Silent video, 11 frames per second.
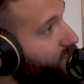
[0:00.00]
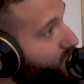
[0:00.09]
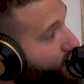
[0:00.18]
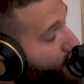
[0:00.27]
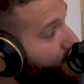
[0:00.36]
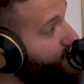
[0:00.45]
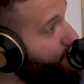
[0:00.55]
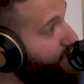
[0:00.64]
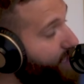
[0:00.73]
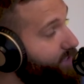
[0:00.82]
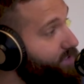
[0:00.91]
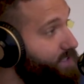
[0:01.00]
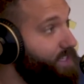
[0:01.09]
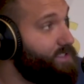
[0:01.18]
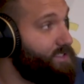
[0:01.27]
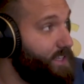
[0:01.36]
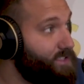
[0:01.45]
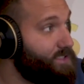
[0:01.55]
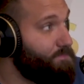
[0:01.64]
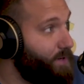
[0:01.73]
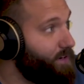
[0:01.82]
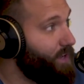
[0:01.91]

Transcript: huge. I mean, that's some big